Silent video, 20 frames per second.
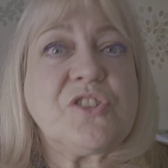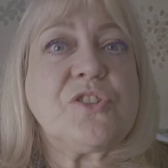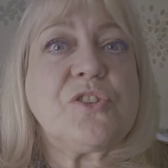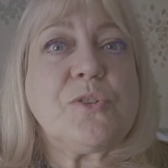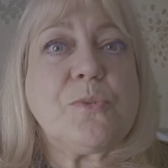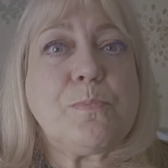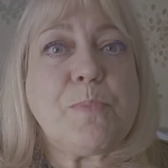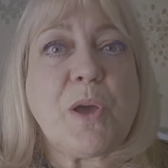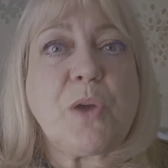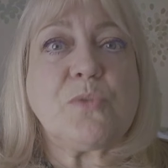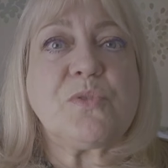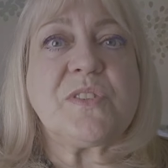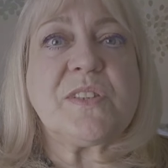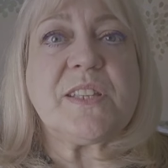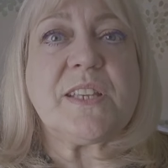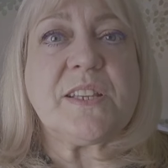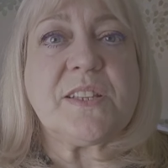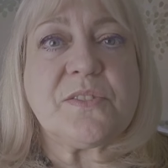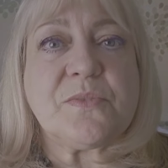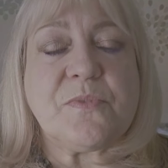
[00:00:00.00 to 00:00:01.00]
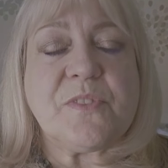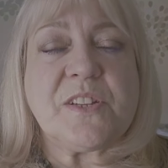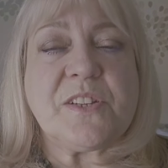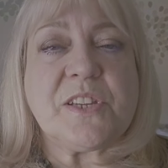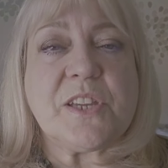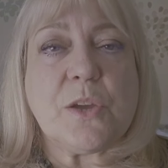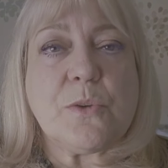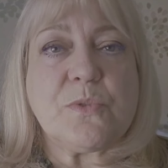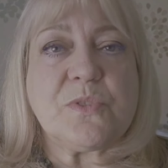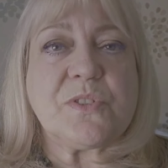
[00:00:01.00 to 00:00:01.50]
to post these
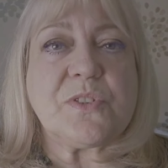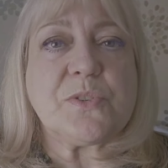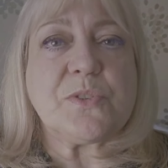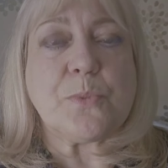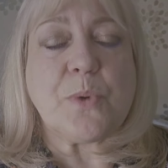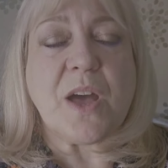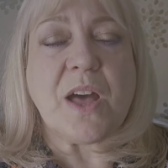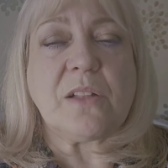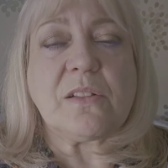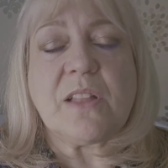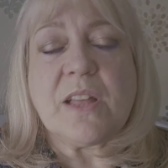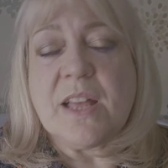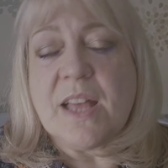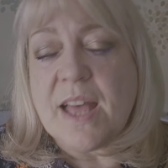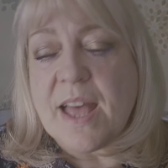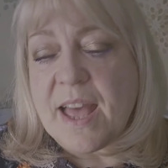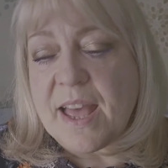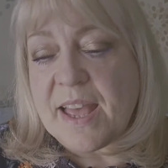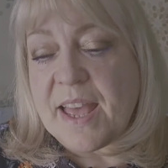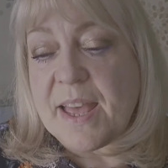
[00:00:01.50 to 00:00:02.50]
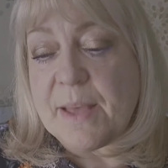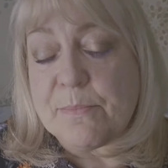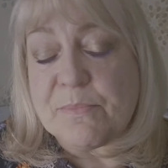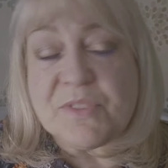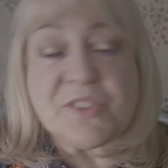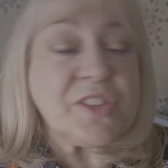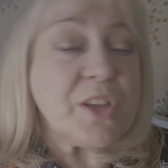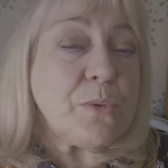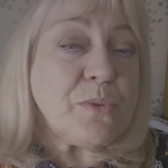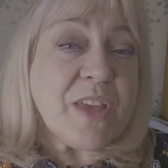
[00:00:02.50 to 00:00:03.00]
videos as well.
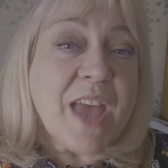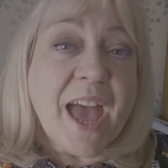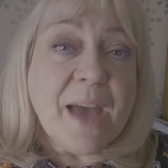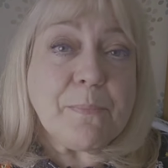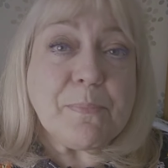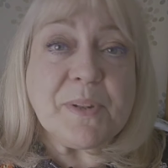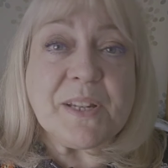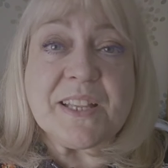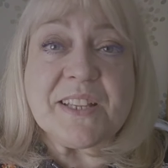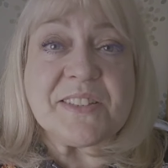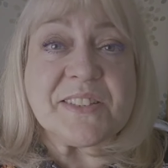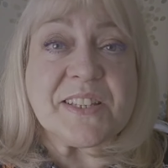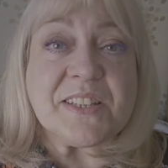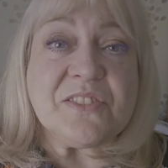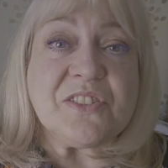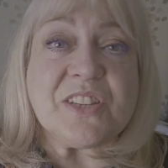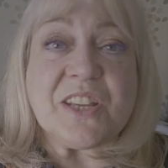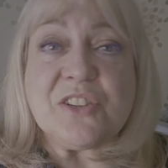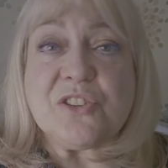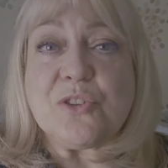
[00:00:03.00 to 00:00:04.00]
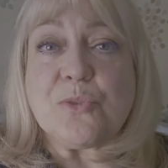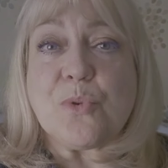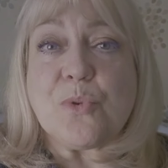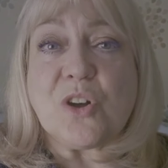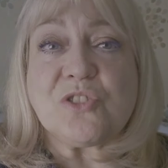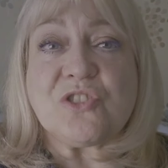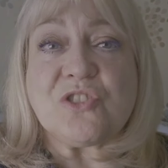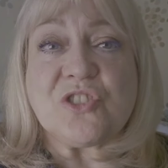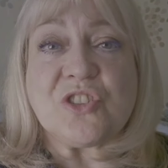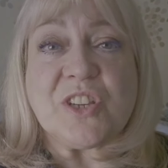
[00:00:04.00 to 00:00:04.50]
So yeah, please continue
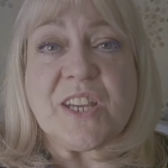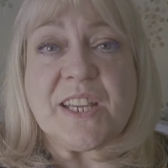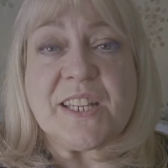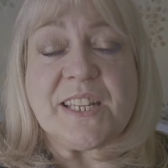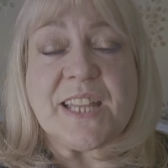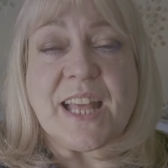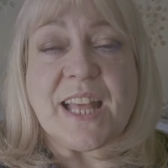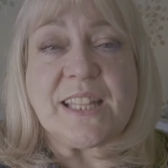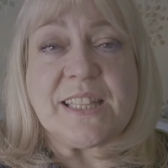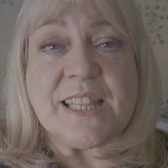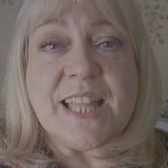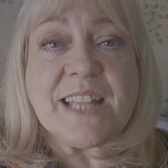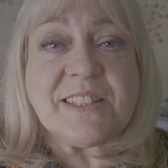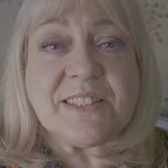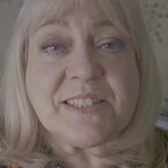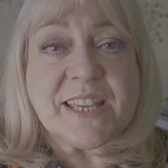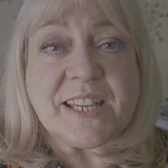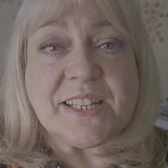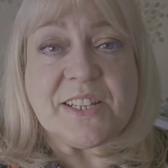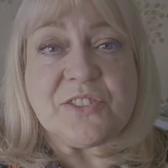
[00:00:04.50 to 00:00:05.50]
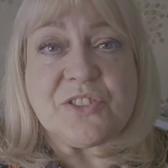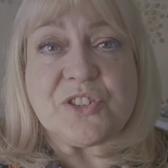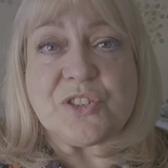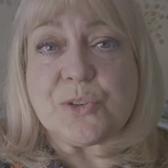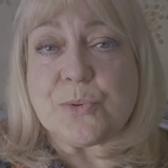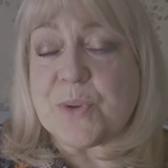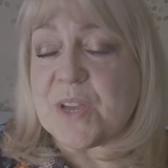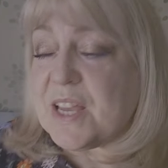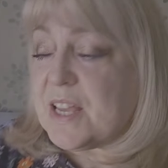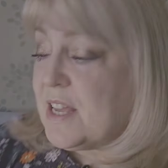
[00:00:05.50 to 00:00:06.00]
watching and let's get
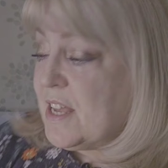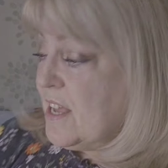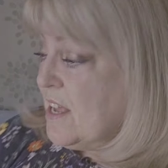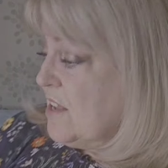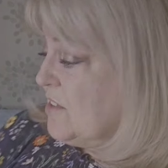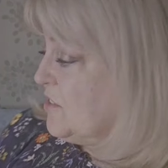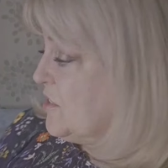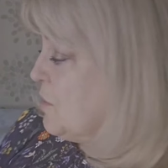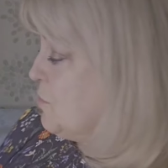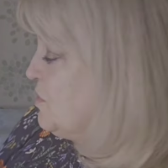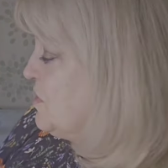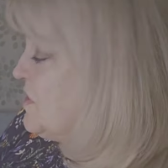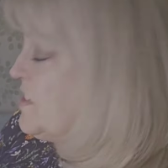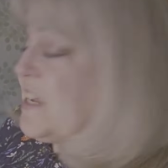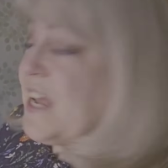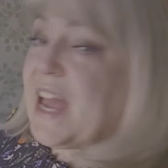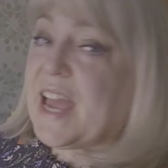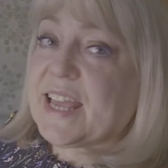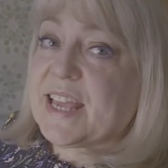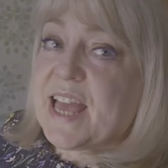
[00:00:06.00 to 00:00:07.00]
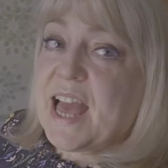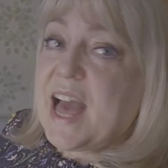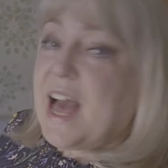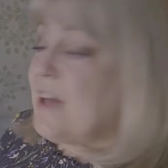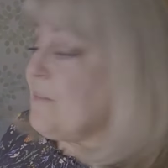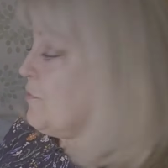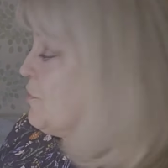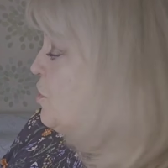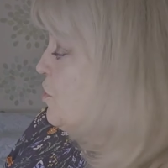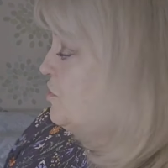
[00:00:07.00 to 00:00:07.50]
into it. So today
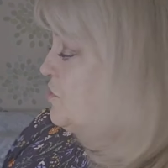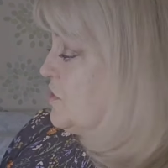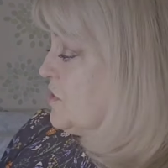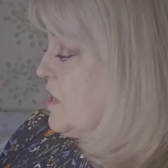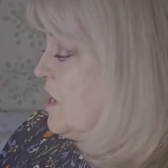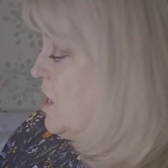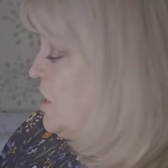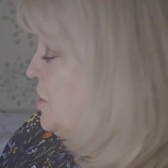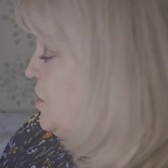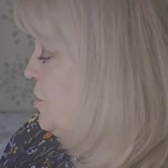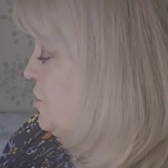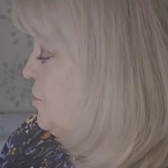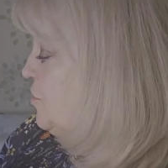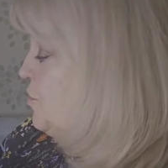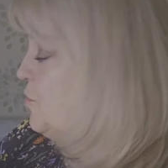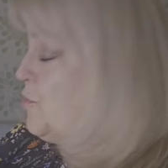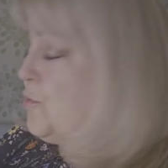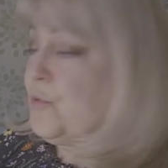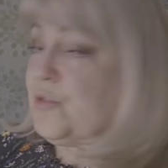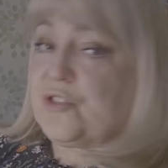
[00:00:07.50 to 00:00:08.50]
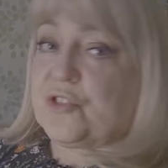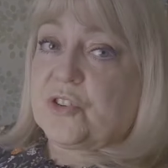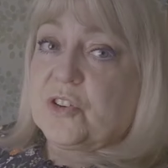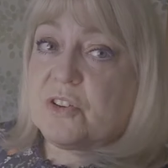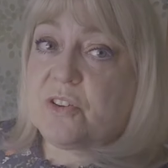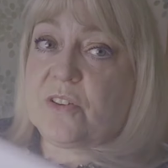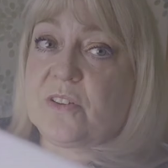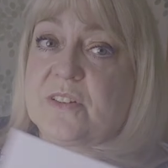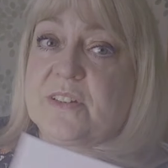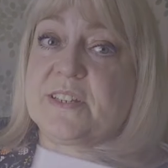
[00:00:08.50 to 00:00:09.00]
I've got a
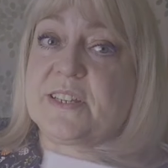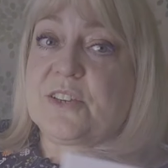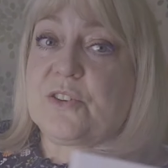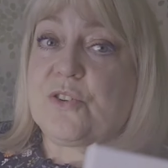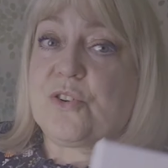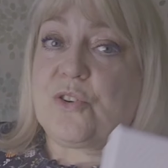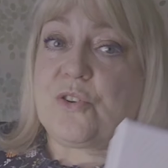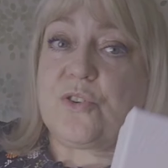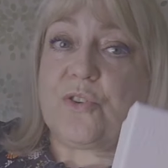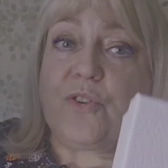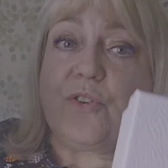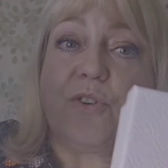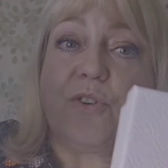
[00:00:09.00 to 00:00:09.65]
huge Dior